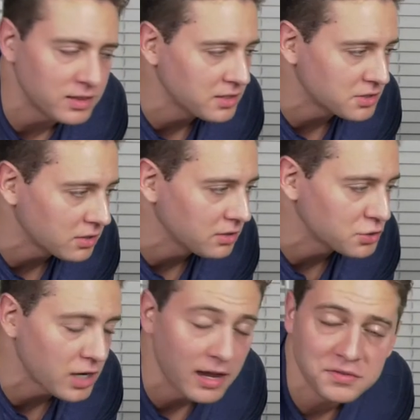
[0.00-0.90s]
with internal
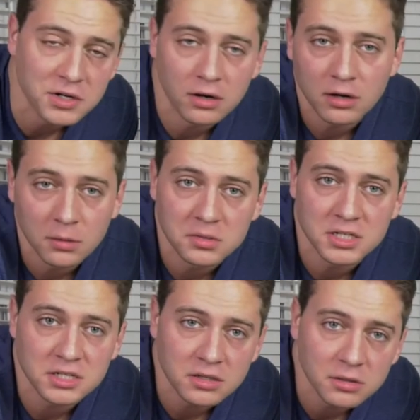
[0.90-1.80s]
drives are almost
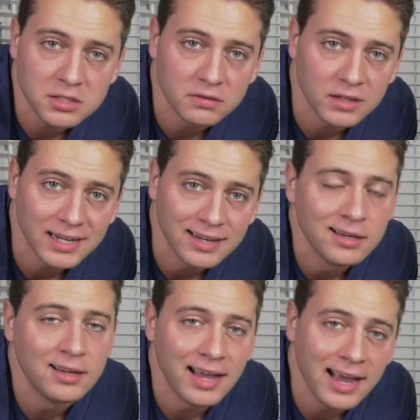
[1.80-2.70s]
exclusively
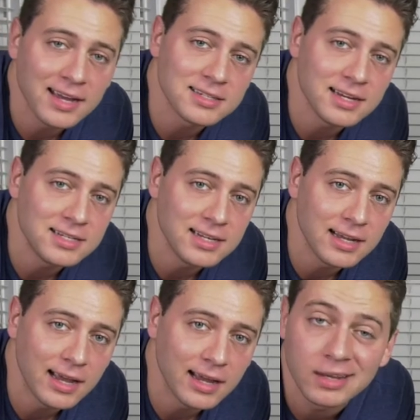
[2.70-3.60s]

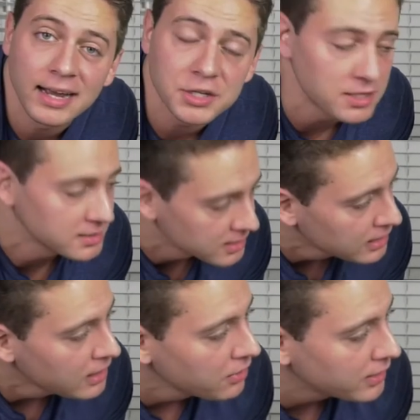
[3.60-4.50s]
SATA connections
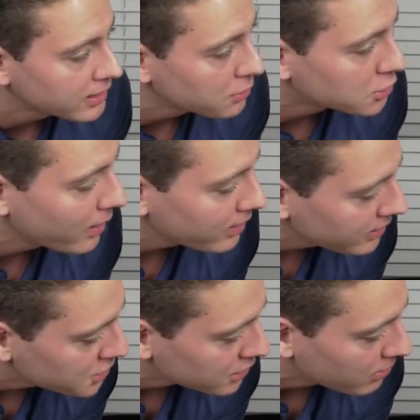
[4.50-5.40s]
that go directly
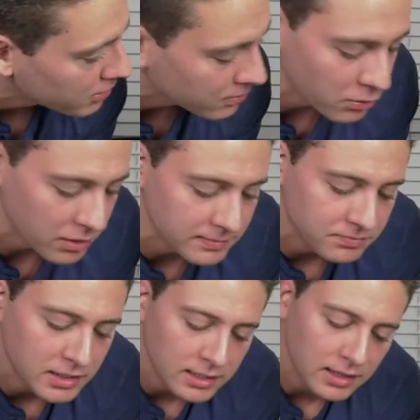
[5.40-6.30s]
to your motherboard.
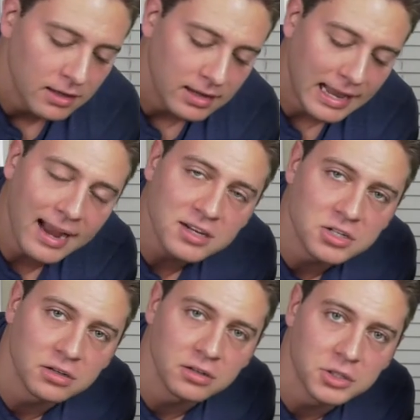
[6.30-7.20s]

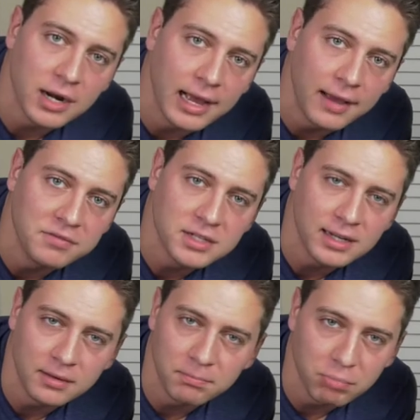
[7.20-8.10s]
External drives
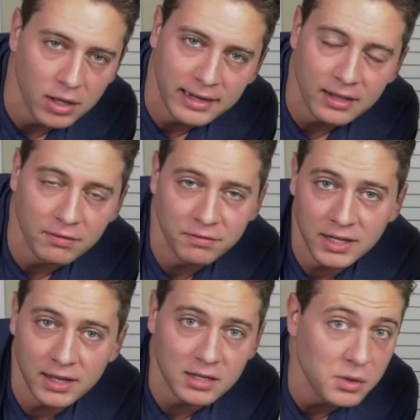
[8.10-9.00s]
can plug in
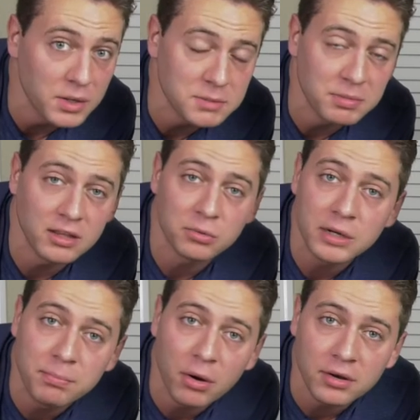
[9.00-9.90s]
via U S B
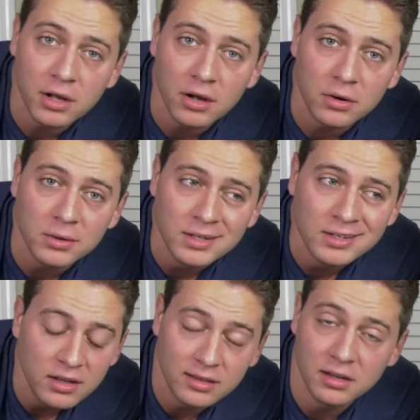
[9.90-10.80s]
three point oh,
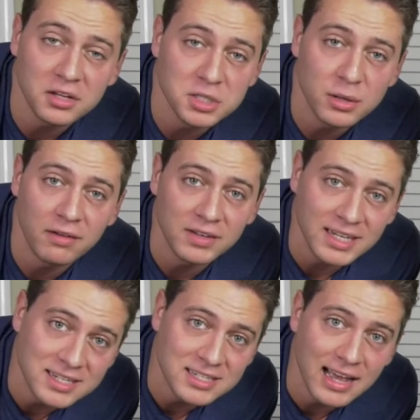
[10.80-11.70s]
and you also have
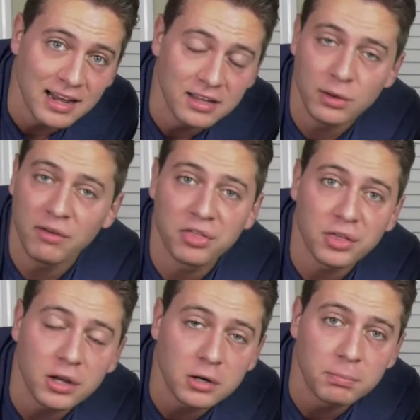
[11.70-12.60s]
eSATA, you have
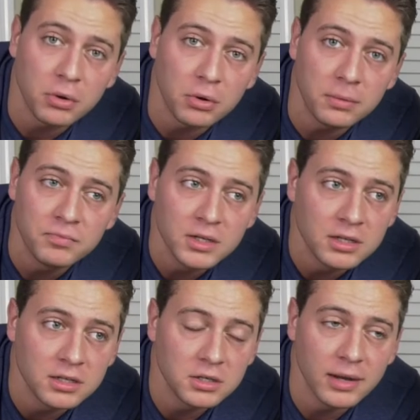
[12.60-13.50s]
Thunderbolt,
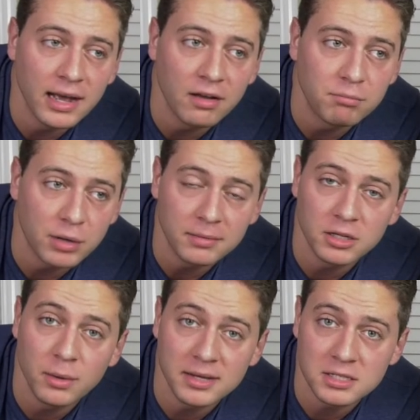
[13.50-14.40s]
you have probably
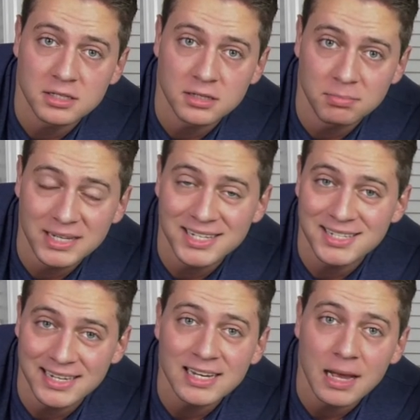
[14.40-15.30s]
U S B
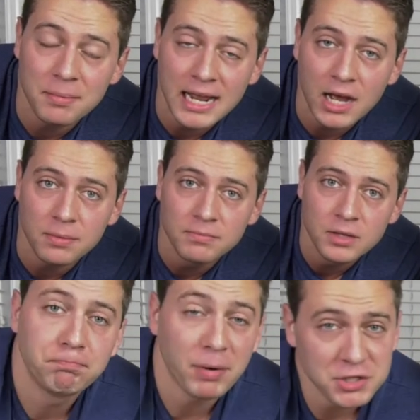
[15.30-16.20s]
C coming out.
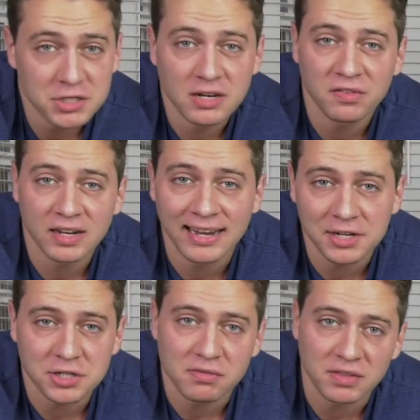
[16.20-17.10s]
Bunch of different
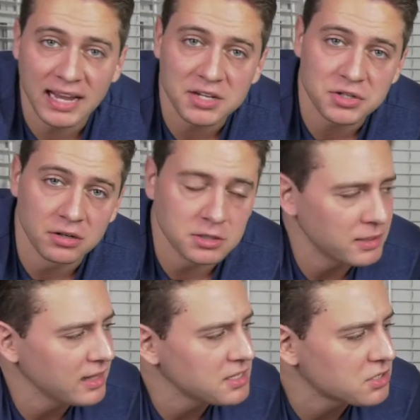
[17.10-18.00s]
connections for the externals,
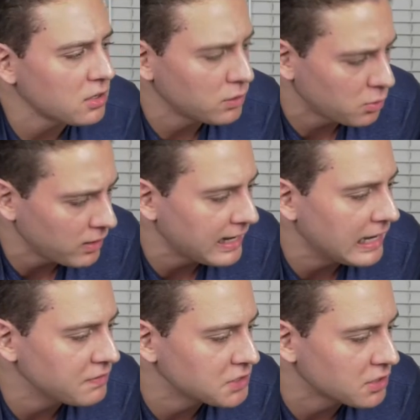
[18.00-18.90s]
but let's start with what I
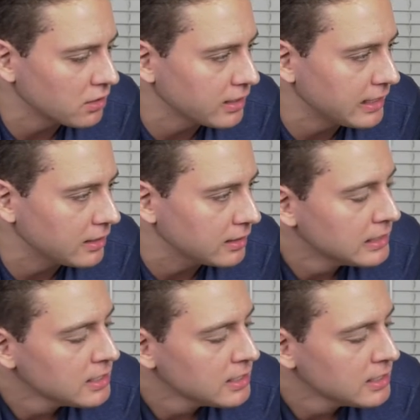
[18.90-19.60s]
have internally here.